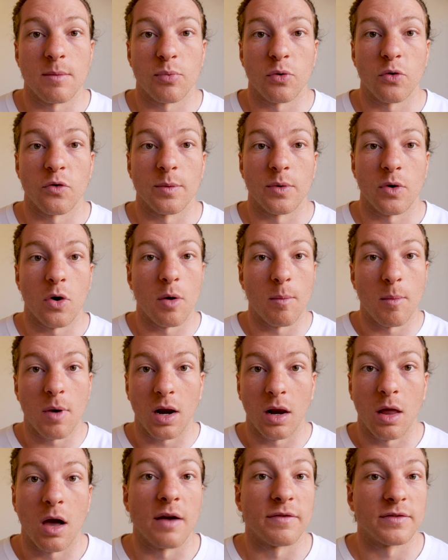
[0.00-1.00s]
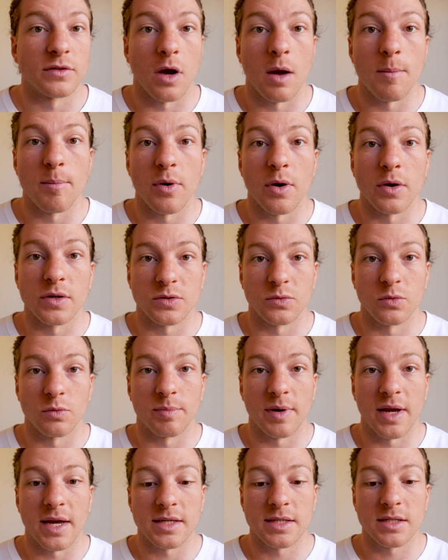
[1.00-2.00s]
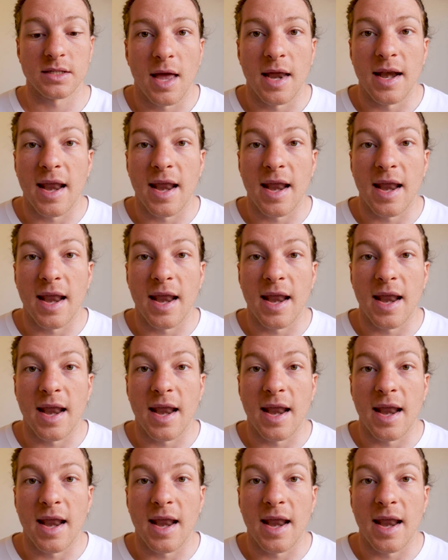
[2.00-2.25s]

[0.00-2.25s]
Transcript: improvement on my lifetime personal best.